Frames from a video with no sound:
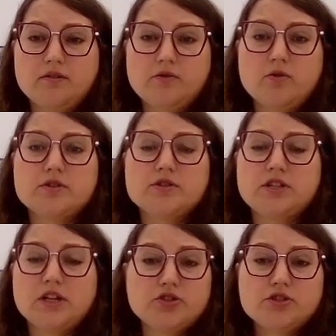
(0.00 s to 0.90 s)
of
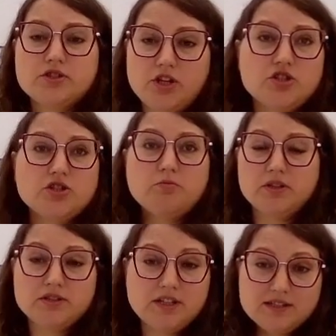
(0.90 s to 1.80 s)
course,
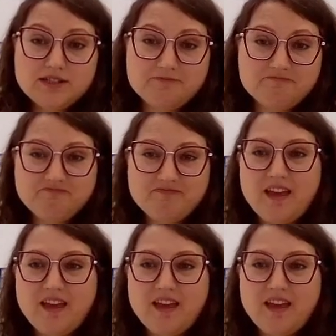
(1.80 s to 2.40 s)
station buildings